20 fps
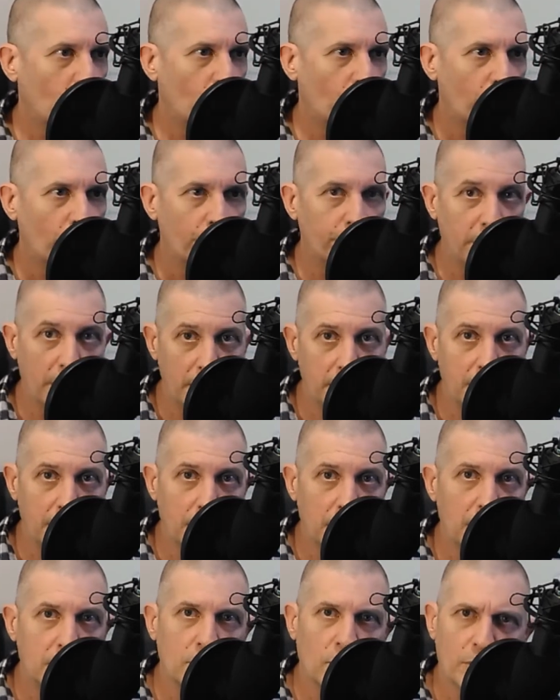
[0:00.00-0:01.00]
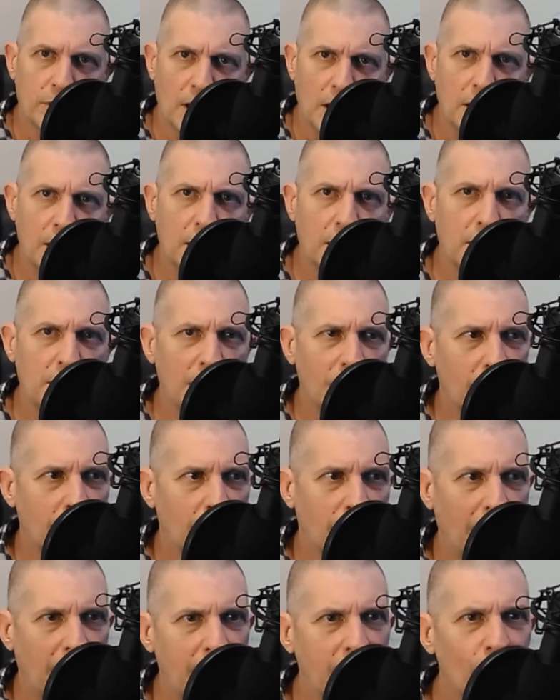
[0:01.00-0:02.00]
or business or taking,
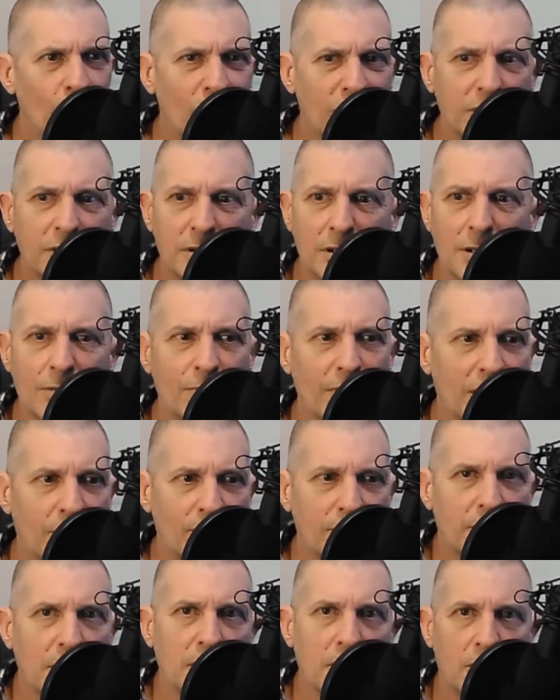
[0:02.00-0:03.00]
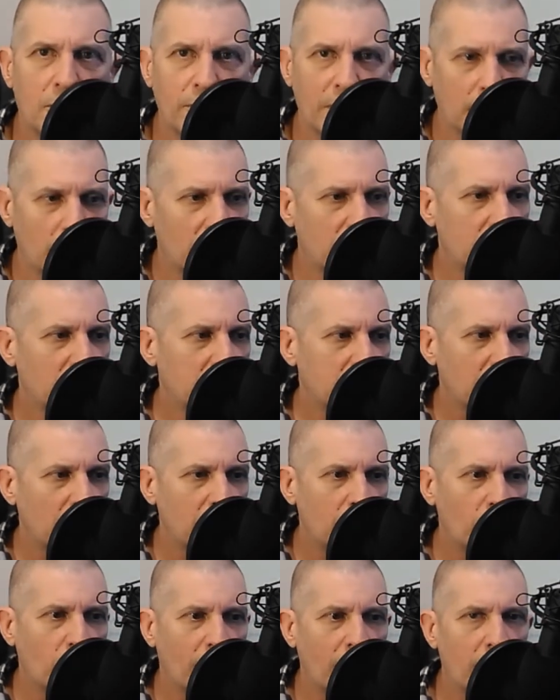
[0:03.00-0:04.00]
I didn't want to sit around with them and learn the
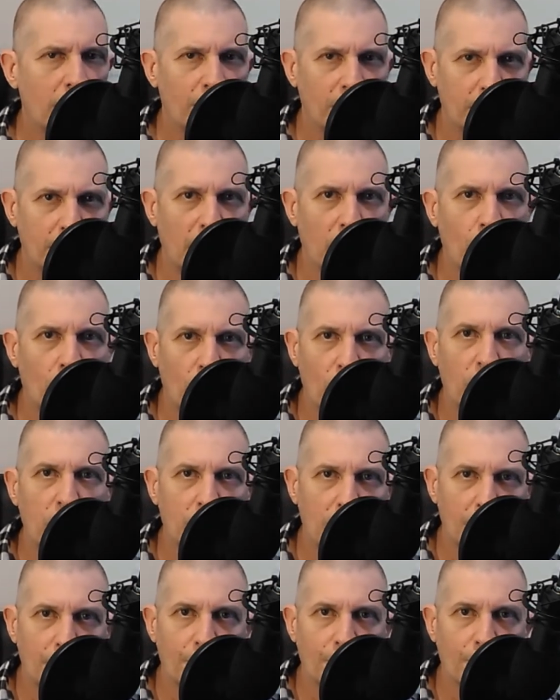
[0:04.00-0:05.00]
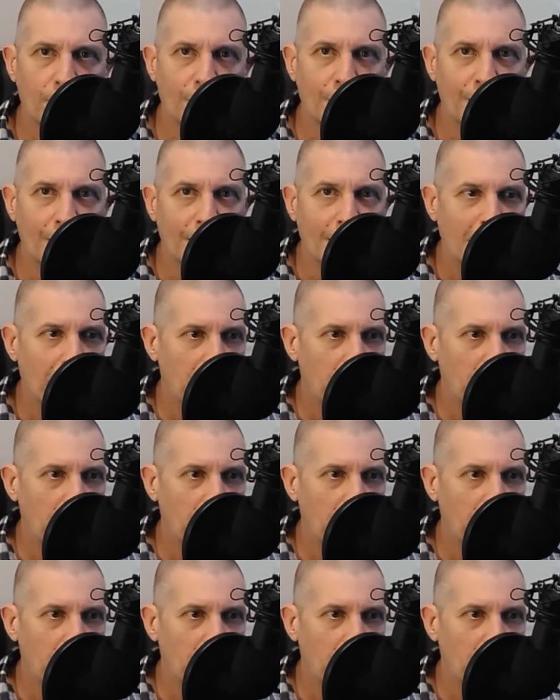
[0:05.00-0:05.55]
same crap that they were going to learn